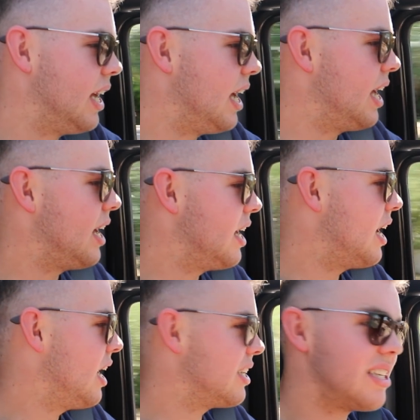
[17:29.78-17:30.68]
And
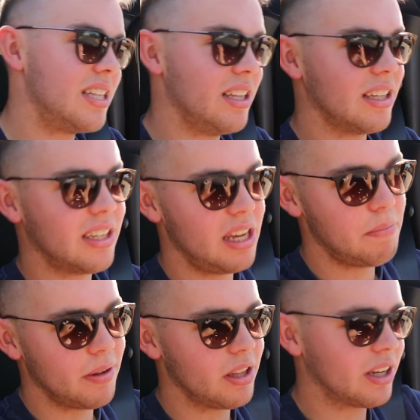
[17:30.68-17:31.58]

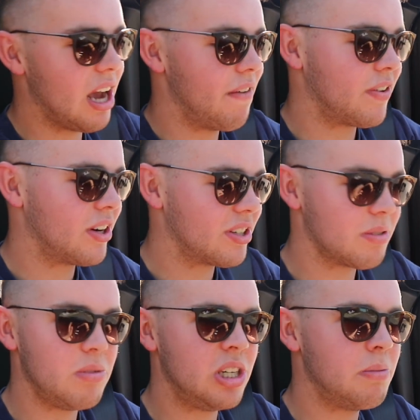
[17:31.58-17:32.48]
keep a lookout for
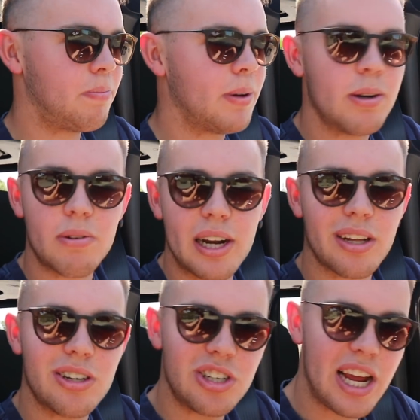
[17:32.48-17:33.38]
some Jeep
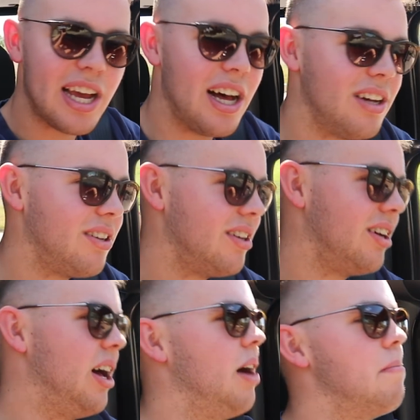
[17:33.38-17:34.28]
Wrangler JL
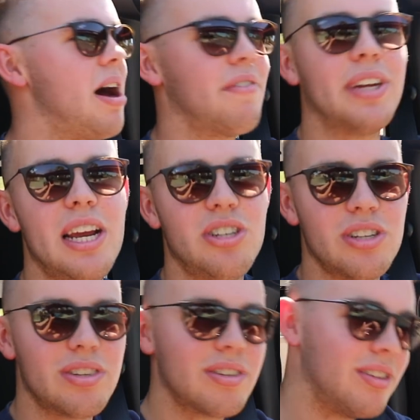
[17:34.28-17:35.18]

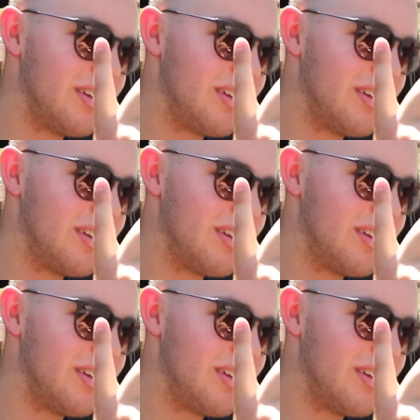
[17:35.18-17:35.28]
modifications.